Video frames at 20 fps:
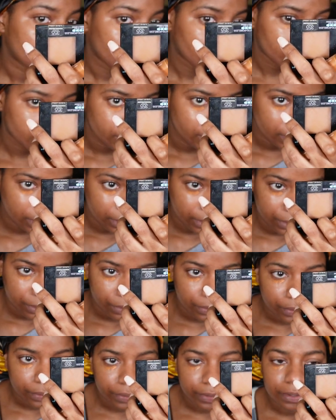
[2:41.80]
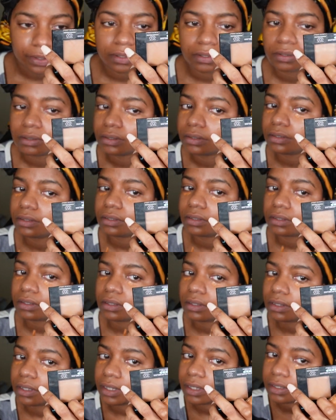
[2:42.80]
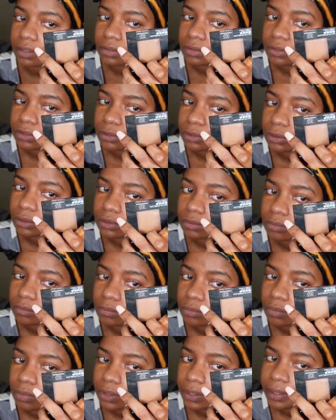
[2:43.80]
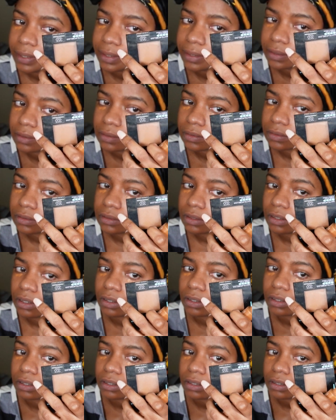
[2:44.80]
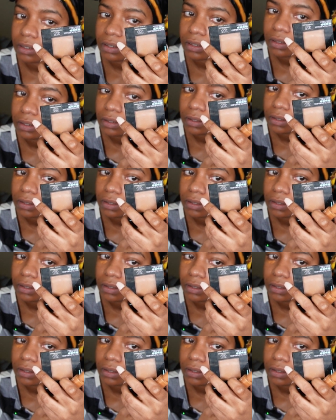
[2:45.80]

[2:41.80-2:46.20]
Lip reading: in the shade 400 because it's kind of orangey on my skin,